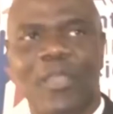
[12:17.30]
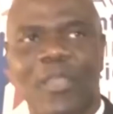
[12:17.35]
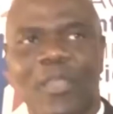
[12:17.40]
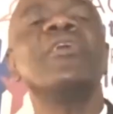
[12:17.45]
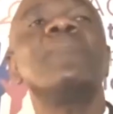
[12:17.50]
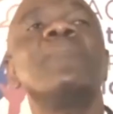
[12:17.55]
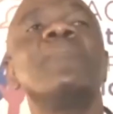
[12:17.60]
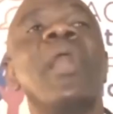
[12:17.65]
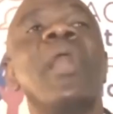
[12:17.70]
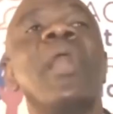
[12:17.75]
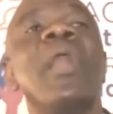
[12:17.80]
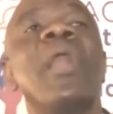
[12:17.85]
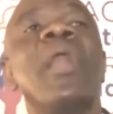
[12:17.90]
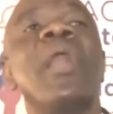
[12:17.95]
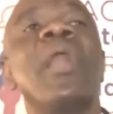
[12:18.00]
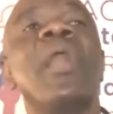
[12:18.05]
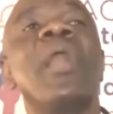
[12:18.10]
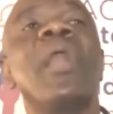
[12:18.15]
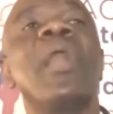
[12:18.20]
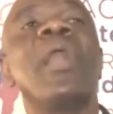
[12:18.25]
when you
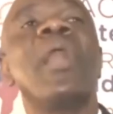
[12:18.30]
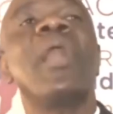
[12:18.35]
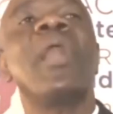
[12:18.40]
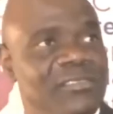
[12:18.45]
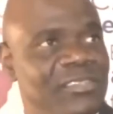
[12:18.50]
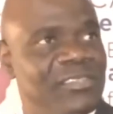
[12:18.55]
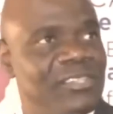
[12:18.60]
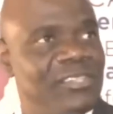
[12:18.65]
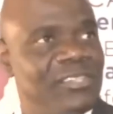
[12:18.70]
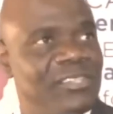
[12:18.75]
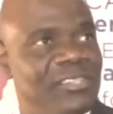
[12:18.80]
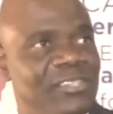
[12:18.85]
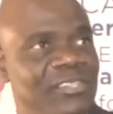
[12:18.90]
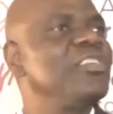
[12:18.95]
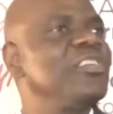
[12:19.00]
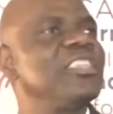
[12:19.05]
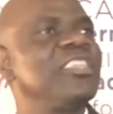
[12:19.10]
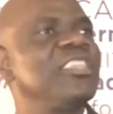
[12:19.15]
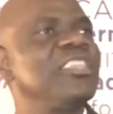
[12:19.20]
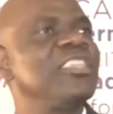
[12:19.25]
empower girls, you're
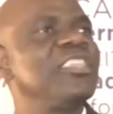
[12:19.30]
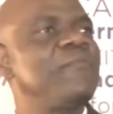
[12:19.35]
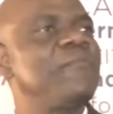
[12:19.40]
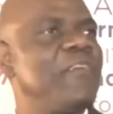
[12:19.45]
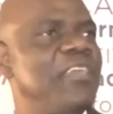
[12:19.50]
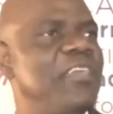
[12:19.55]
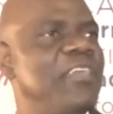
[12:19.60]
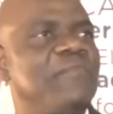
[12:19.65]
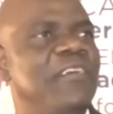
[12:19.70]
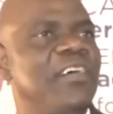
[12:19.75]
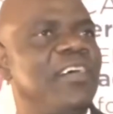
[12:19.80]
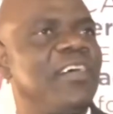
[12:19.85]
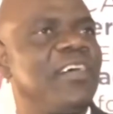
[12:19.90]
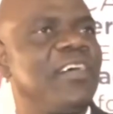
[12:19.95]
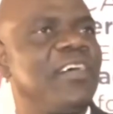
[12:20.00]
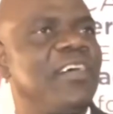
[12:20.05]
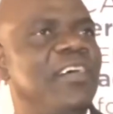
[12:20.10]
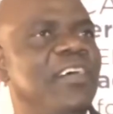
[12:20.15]
not doing them a favor.